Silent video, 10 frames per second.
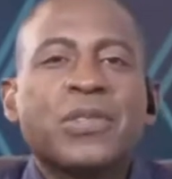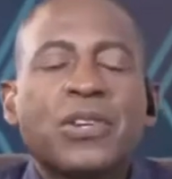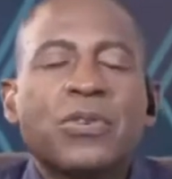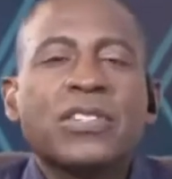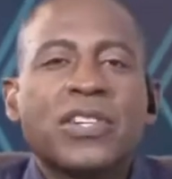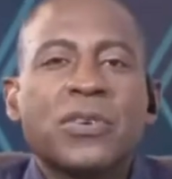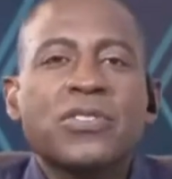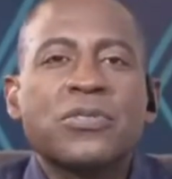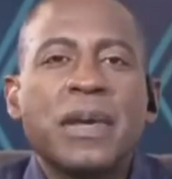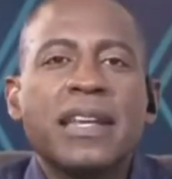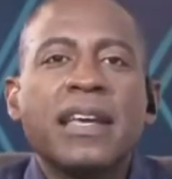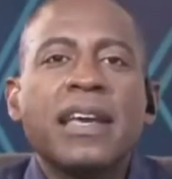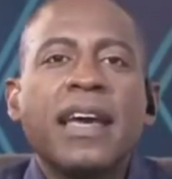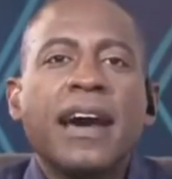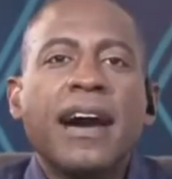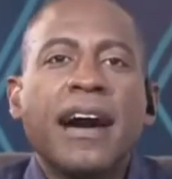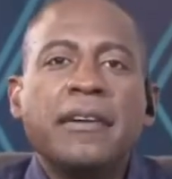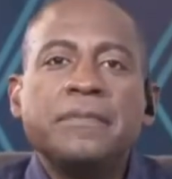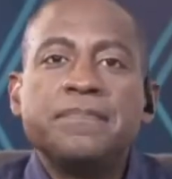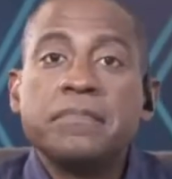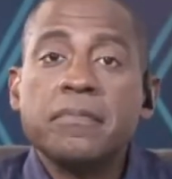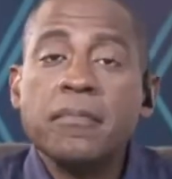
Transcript: With her encouragement, um,